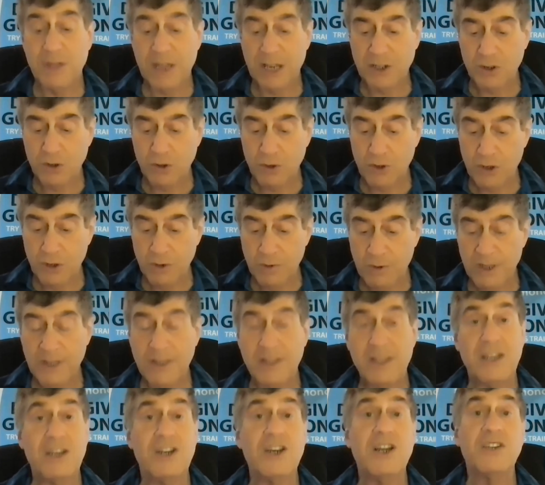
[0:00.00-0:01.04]
that you're doing,
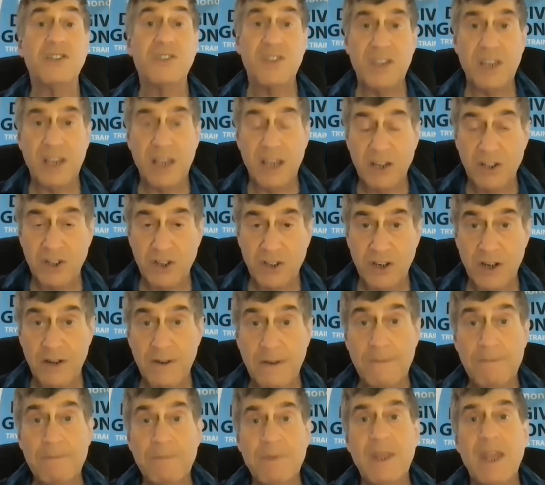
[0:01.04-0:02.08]
the enunciation.